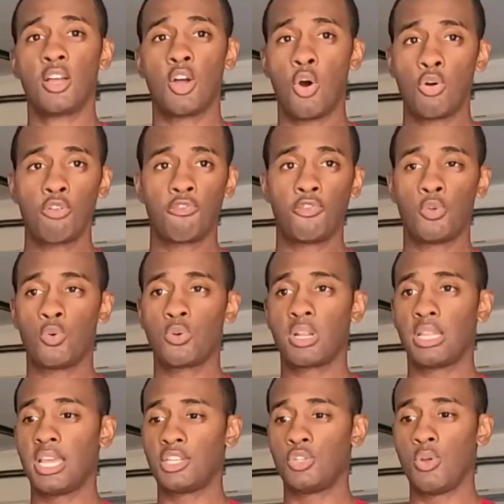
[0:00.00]
Colder fuel
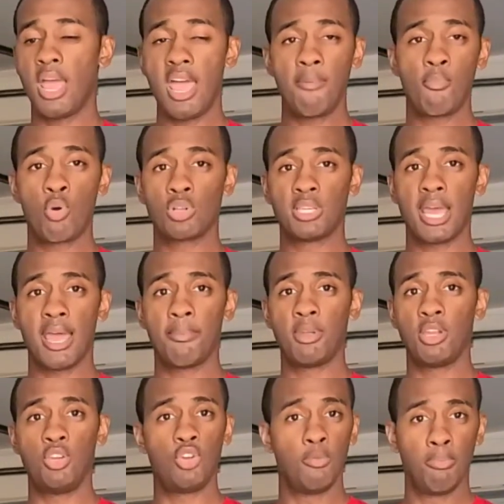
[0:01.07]
that lets you add more
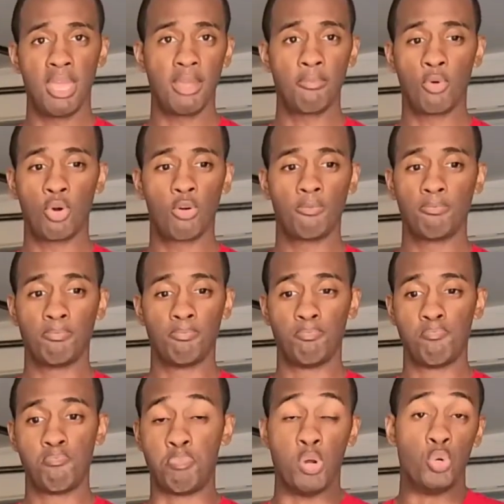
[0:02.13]
timing. You can make more
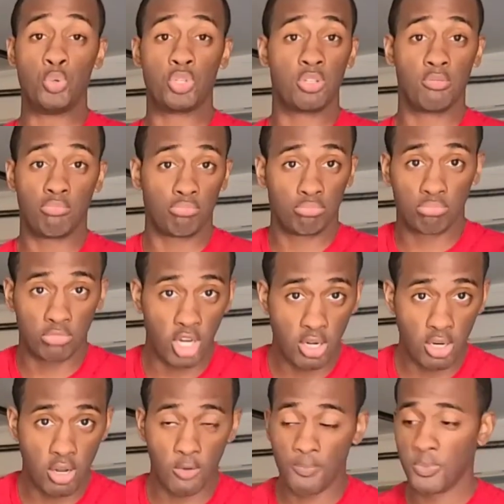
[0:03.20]
boost. There
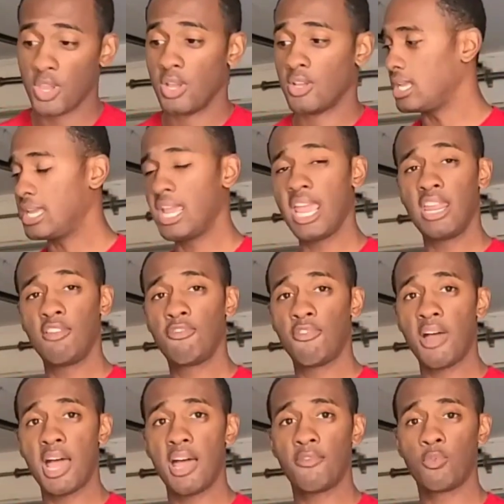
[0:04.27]
you go. The
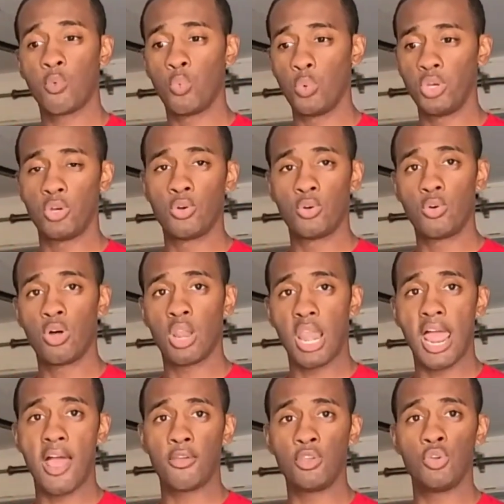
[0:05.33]
E85 will
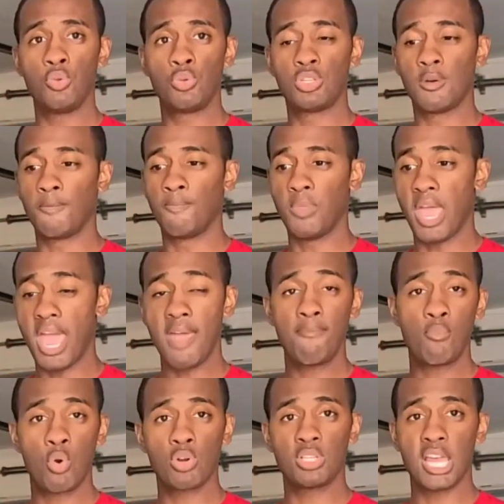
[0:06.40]
allow you to
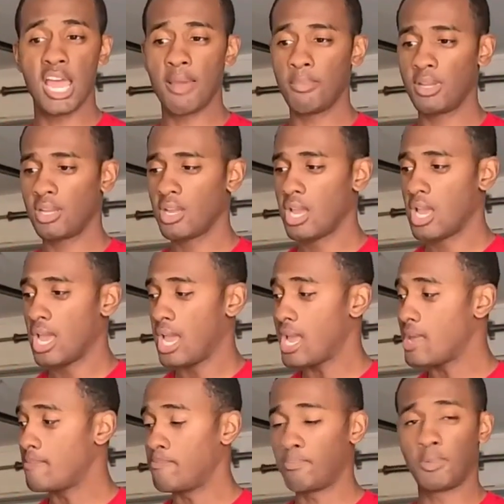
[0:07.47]
add more timing
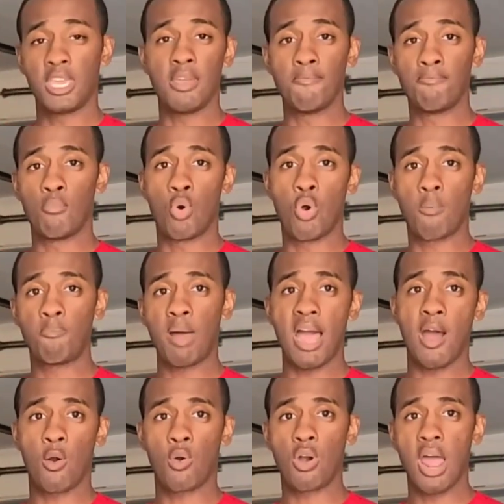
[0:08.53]
and get more
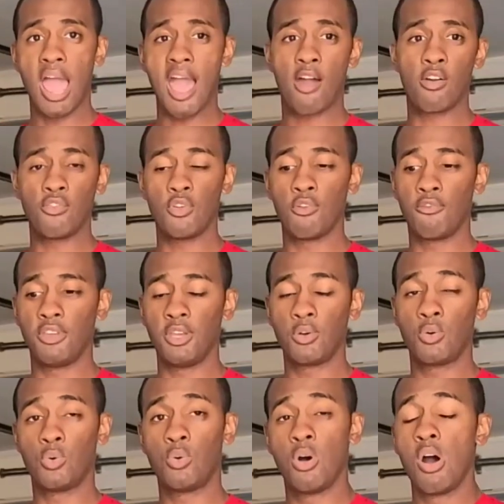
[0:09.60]
power out of your
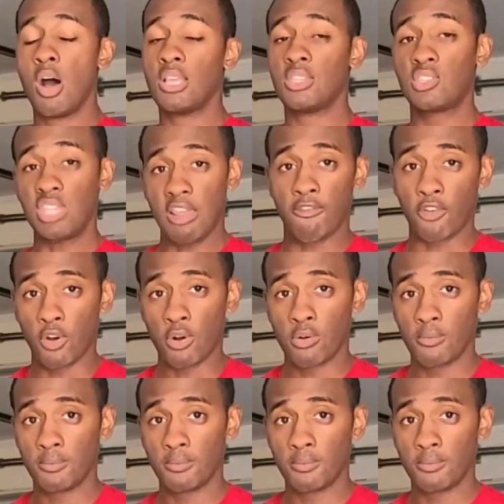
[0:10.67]
vehicle safer.